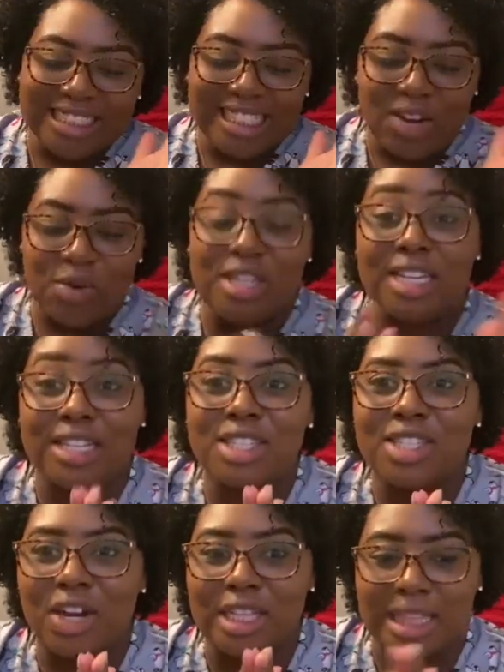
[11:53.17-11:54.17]
We did
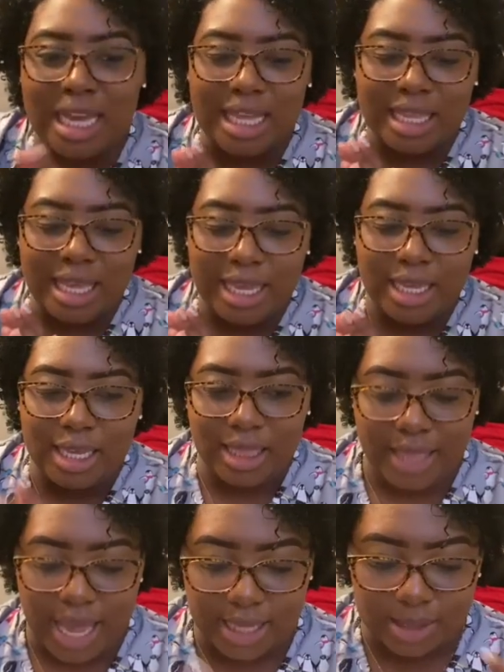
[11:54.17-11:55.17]
start that like
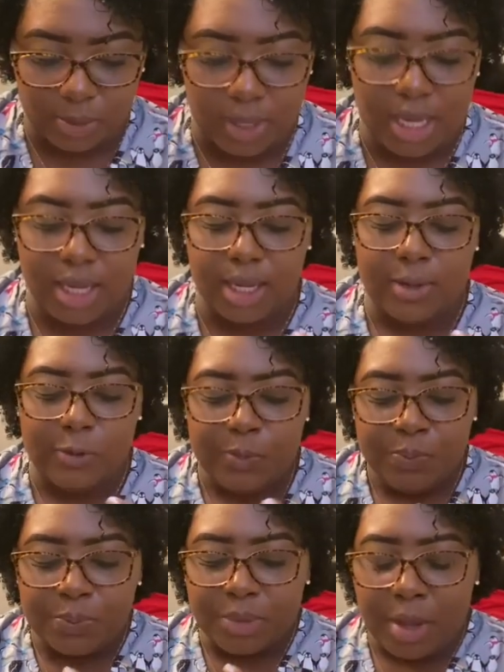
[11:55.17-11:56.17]
last week,
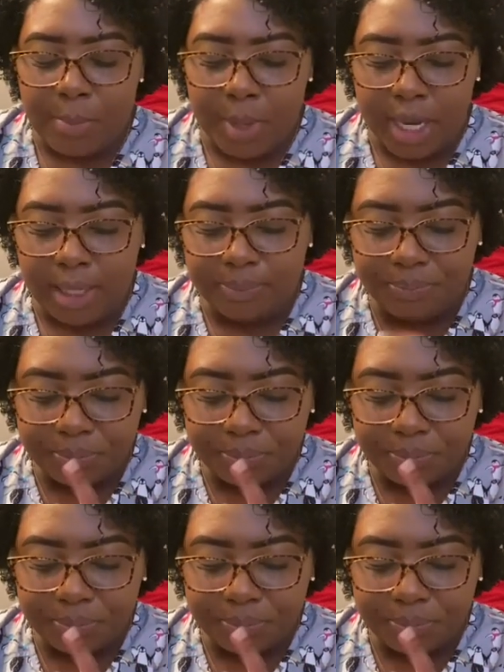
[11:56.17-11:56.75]
but